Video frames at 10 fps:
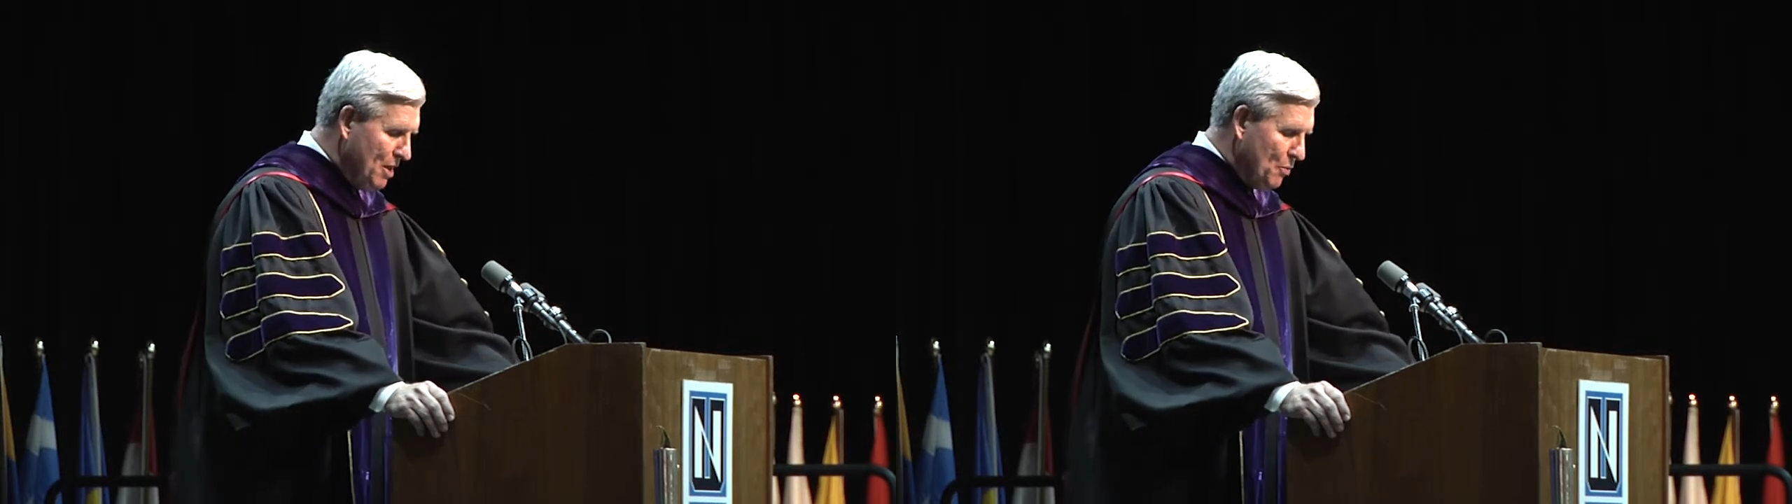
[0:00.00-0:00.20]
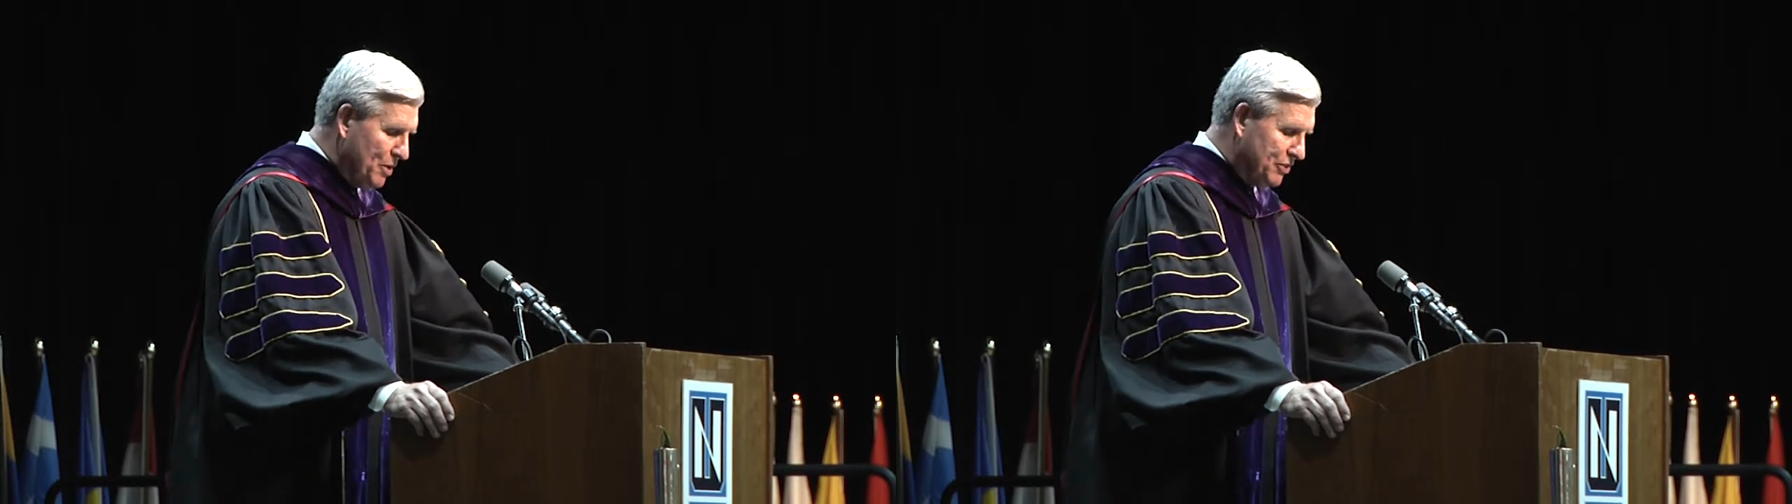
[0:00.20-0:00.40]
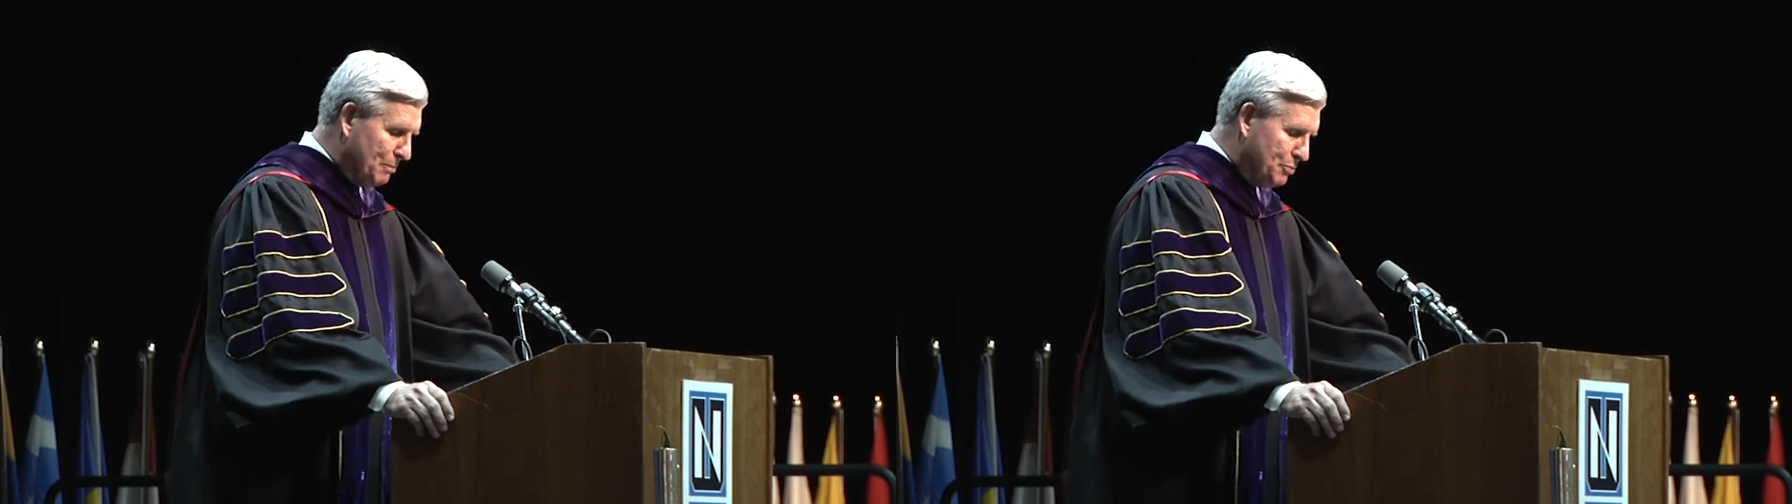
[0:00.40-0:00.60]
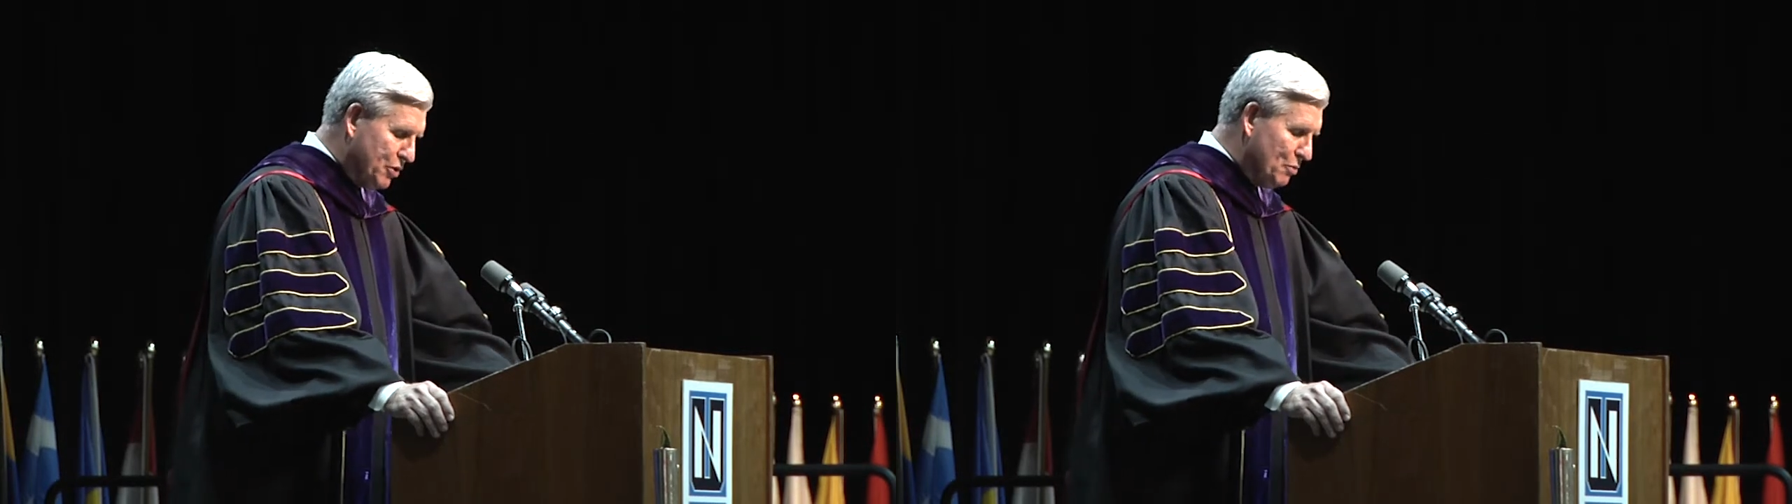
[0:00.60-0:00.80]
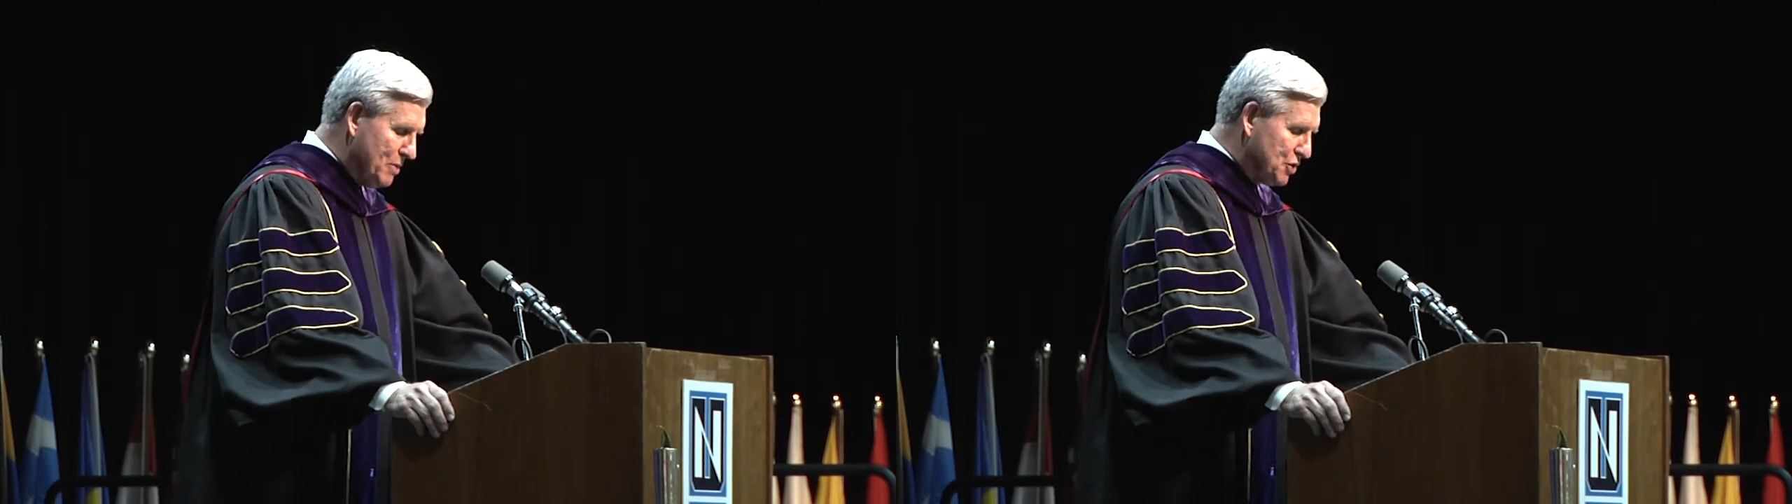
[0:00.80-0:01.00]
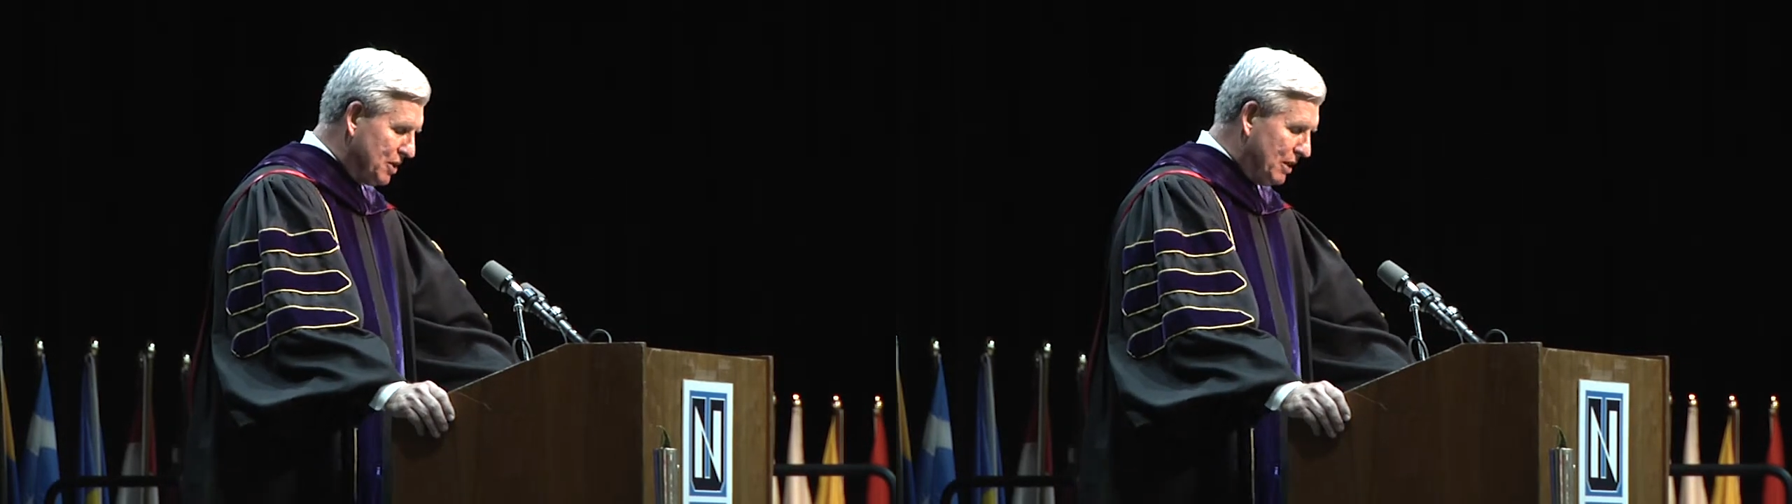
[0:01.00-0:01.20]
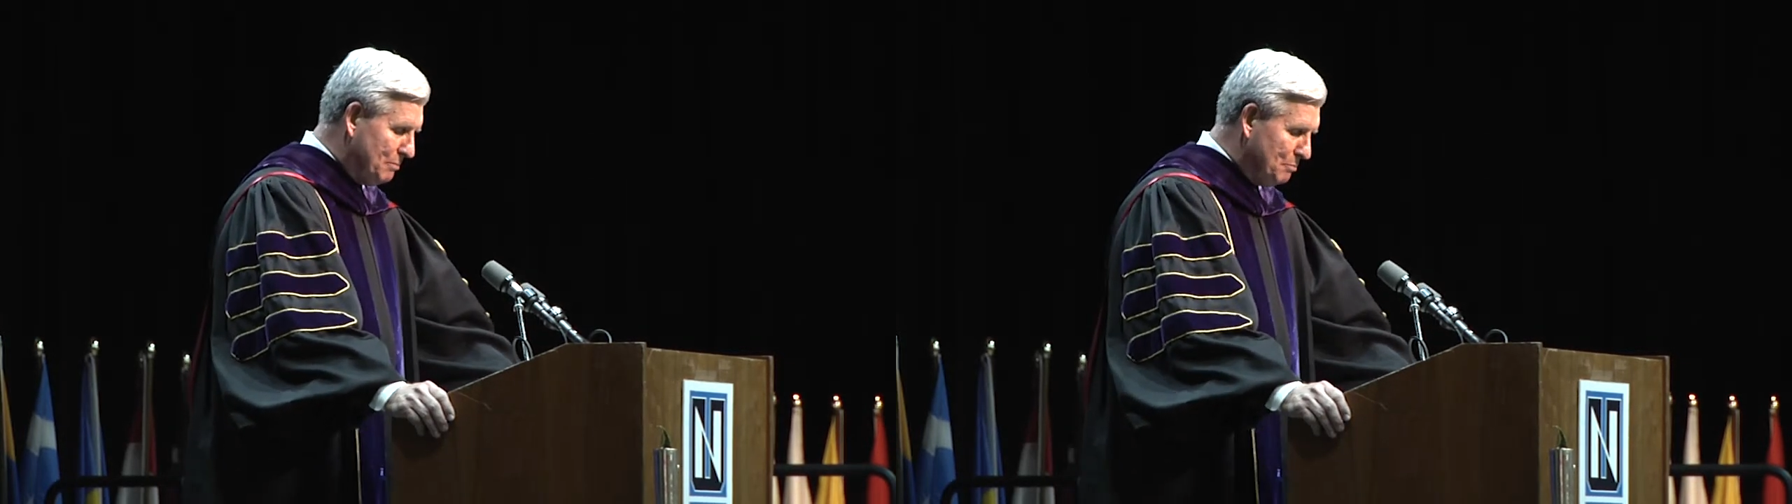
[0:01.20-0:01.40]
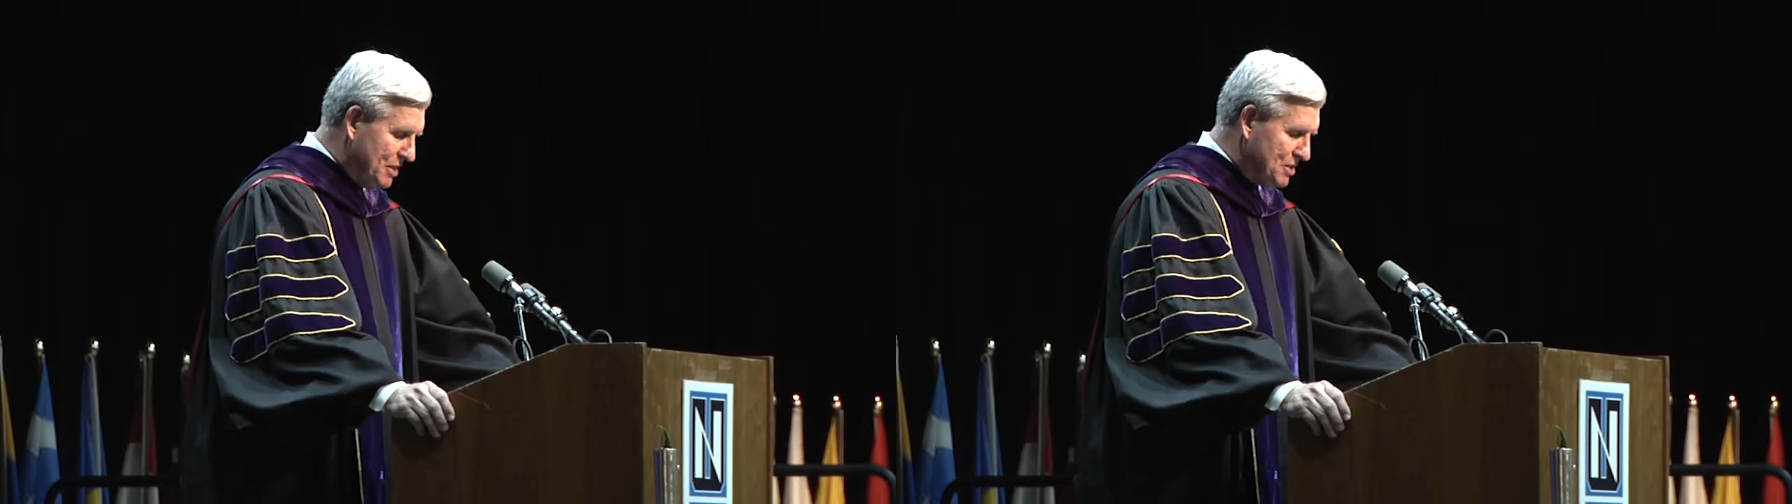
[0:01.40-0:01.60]
with the Pure
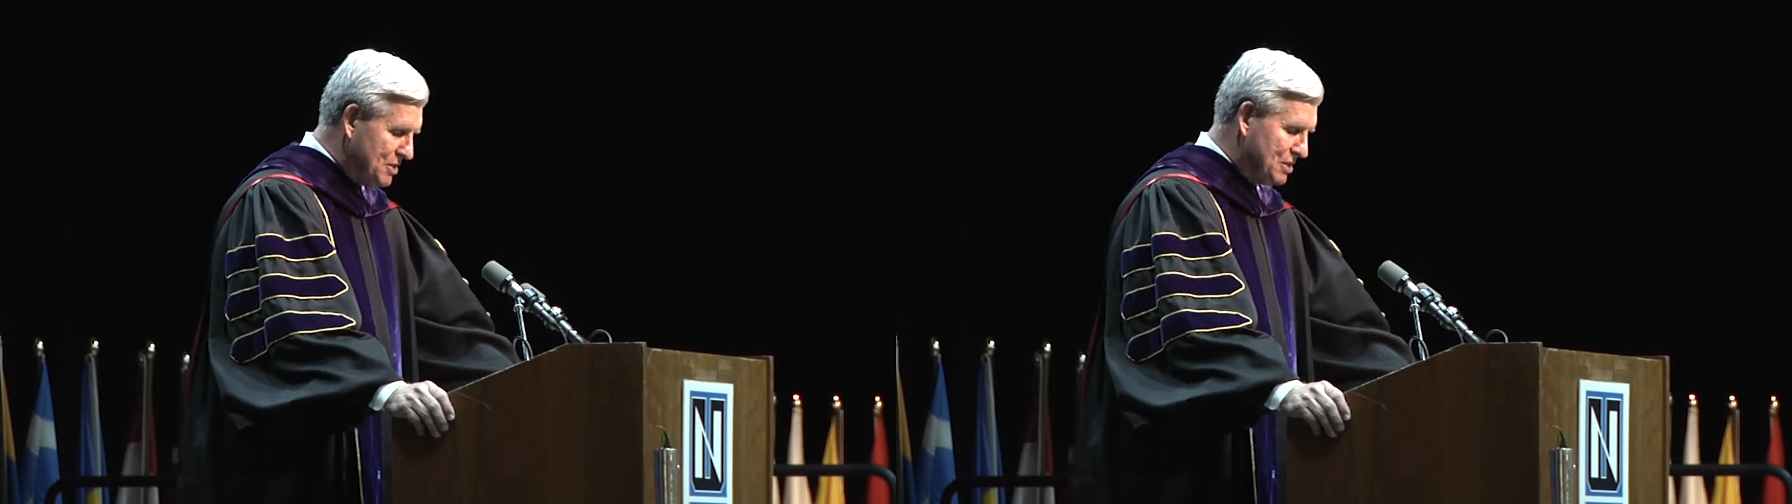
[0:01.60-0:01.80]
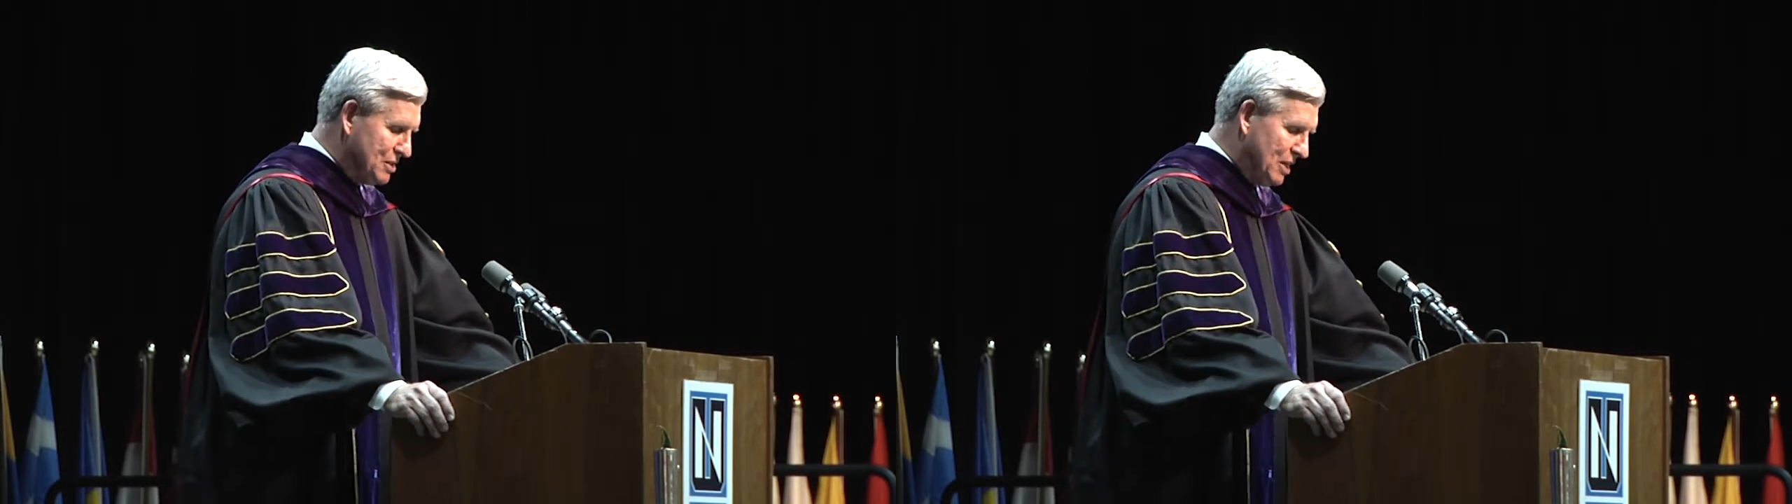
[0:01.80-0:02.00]
Michigan Business